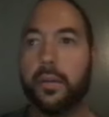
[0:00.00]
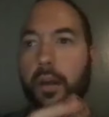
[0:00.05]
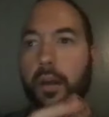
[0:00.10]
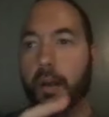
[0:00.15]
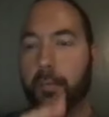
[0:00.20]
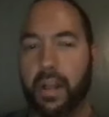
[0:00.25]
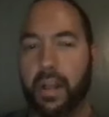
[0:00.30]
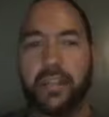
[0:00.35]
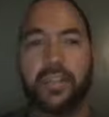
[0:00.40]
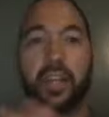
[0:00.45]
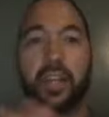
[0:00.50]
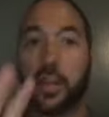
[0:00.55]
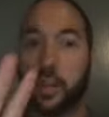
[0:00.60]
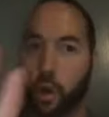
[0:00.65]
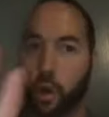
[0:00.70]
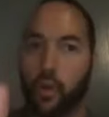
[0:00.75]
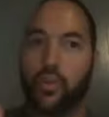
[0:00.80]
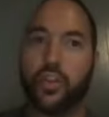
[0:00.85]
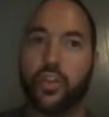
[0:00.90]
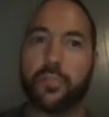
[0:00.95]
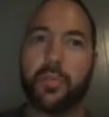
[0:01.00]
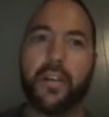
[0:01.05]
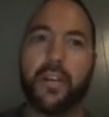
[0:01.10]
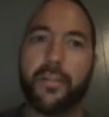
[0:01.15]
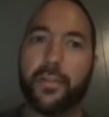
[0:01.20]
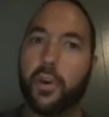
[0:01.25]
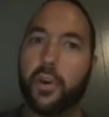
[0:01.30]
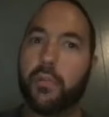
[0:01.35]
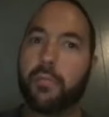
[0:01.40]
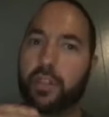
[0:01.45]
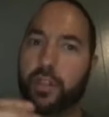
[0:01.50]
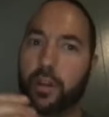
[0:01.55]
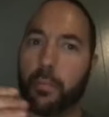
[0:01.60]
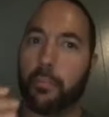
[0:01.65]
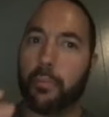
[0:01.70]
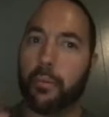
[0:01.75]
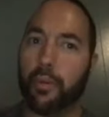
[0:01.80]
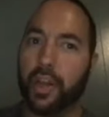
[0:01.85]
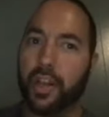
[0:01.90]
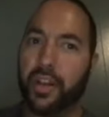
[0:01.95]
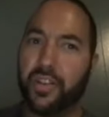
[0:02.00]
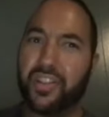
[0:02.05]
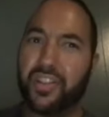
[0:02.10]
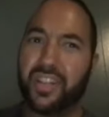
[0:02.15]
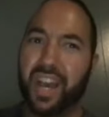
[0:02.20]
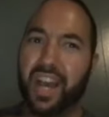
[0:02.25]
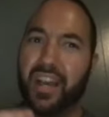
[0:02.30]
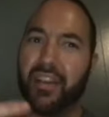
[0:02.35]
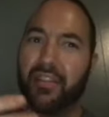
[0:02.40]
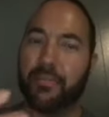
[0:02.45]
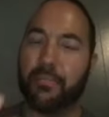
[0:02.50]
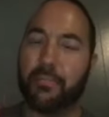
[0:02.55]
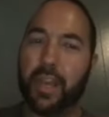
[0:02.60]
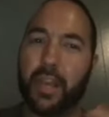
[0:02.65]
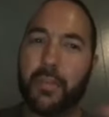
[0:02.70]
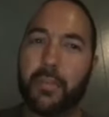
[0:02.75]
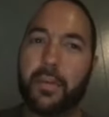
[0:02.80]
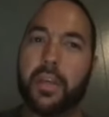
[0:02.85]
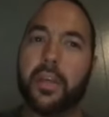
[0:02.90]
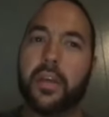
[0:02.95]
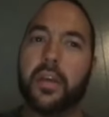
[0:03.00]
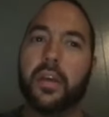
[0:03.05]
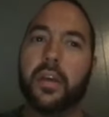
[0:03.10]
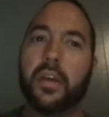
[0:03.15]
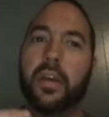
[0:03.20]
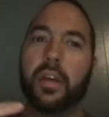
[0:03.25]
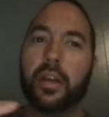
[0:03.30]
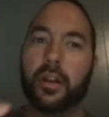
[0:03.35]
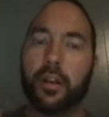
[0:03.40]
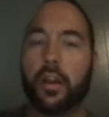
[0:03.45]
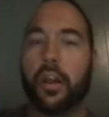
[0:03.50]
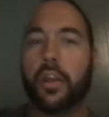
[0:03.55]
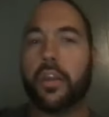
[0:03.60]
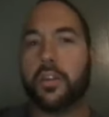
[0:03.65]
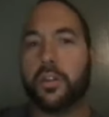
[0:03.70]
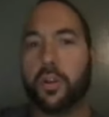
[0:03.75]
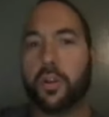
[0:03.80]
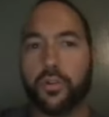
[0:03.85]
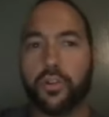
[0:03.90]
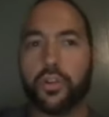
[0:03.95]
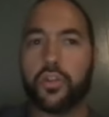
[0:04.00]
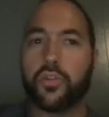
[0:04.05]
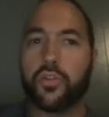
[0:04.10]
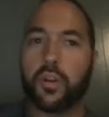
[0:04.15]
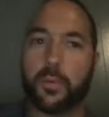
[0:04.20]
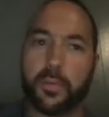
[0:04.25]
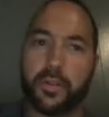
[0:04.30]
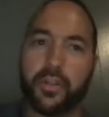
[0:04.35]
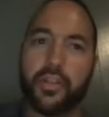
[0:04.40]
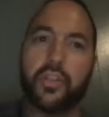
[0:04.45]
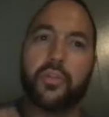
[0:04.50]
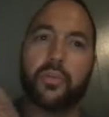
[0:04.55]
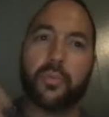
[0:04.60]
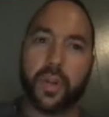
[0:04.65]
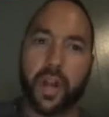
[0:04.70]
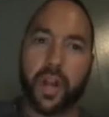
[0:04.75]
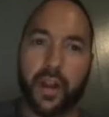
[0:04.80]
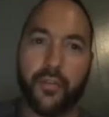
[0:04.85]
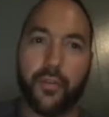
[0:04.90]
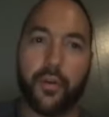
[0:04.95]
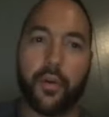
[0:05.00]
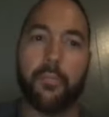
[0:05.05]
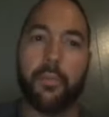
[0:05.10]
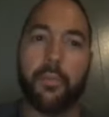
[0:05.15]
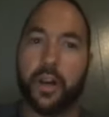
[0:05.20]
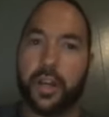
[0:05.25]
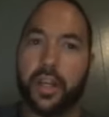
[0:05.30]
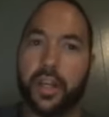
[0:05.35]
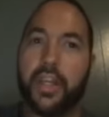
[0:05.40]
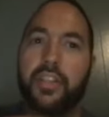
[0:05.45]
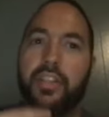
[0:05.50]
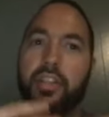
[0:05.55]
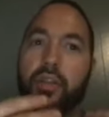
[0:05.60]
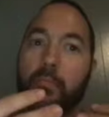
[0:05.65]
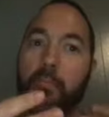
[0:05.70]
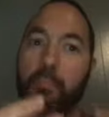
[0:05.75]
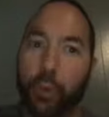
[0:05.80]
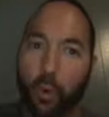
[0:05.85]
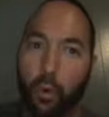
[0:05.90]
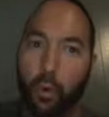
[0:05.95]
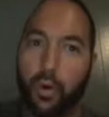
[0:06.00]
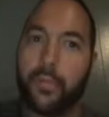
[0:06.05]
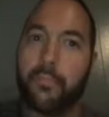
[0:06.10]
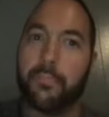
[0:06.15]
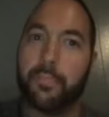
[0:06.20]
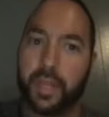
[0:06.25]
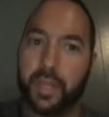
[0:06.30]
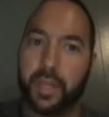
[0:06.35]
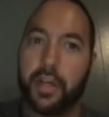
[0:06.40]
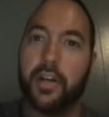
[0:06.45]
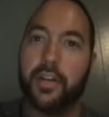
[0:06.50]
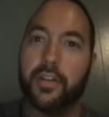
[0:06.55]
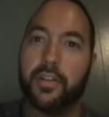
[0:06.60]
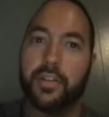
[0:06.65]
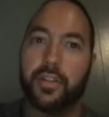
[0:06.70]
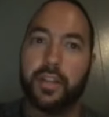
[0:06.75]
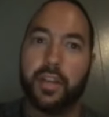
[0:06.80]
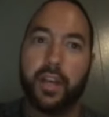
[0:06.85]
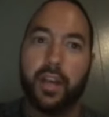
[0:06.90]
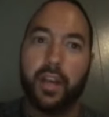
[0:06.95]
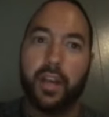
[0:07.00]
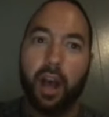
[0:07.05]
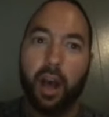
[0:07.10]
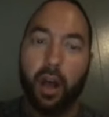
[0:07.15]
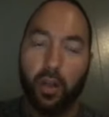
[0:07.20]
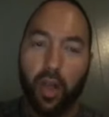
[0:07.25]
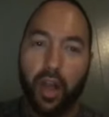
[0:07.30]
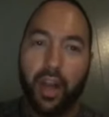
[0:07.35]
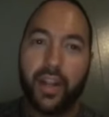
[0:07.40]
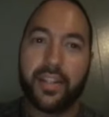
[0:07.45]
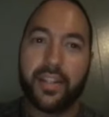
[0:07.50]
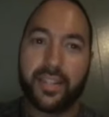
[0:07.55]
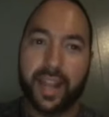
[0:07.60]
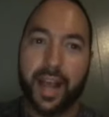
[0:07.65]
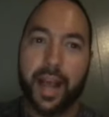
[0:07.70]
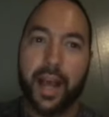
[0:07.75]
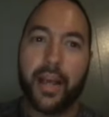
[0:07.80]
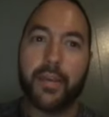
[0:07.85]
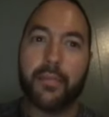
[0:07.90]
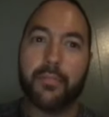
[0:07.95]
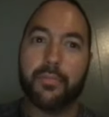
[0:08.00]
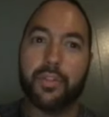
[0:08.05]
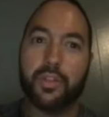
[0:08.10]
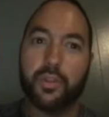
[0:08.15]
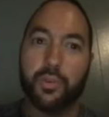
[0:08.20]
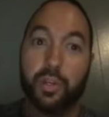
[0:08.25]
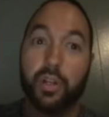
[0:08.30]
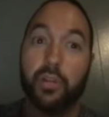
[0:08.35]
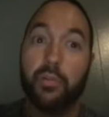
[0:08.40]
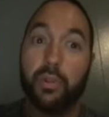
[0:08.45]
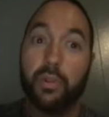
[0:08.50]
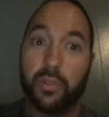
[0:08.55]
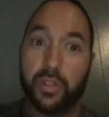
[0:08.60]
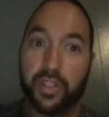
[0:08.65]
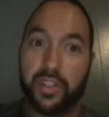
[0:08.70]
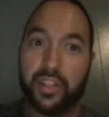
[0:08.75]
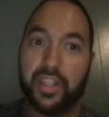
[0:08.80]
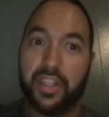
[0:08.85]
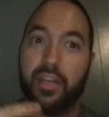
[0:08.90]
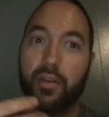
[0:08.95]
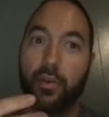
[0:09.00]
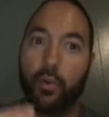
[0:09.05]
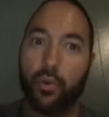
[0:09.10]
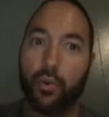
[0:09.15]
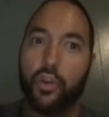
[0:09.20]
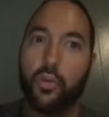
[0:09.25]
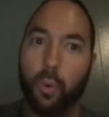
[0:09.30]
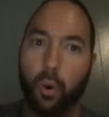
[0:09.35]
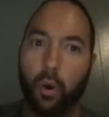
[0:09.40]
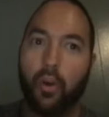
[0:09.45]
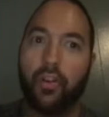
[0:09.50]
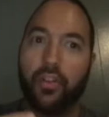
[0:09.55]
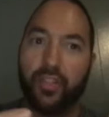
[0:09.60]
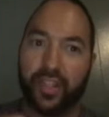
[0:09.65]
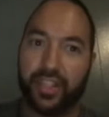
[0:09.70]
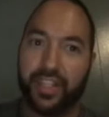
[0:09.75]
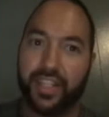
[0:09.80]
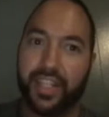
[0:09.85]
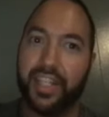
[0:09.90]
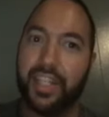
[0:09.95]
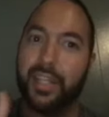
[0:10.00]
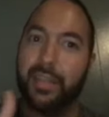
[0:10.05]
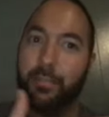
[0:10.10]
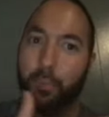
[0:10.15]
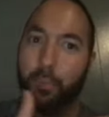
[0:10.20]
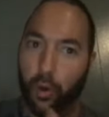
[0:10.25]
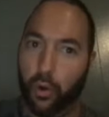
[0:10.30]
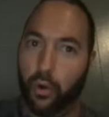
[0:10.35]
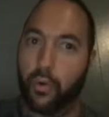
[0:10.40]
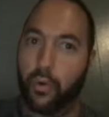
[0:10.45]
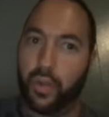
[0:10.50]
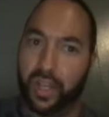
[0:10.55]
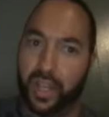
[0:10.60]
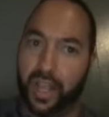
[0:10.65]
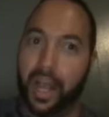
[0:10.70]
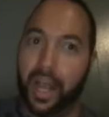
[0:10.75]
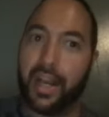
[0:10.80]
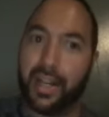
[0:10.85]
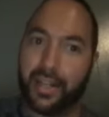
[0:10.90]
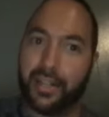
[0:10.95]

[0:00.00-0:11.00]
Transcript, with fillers: I'm not saying coaches, but I feel like some players kind of maybe like you know it's a scrimmage, it's whatever, but it's important because a lot of times you can really see who you are as a team early on